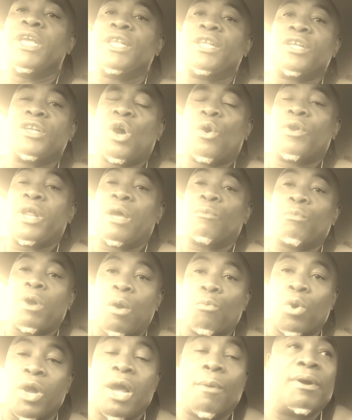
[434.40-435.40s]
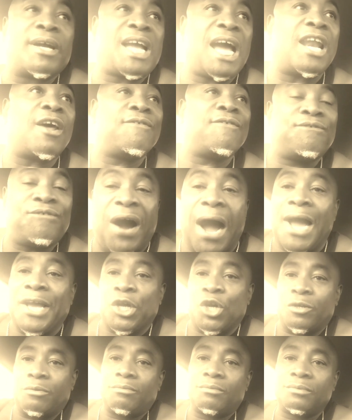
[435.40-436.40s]
need to know that whatever kind of
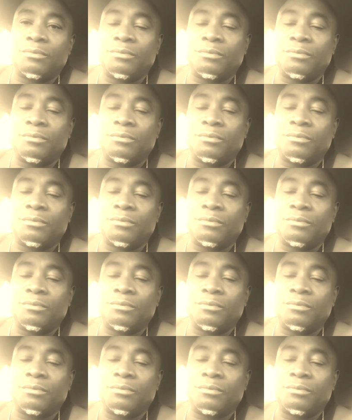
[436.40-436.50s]
fire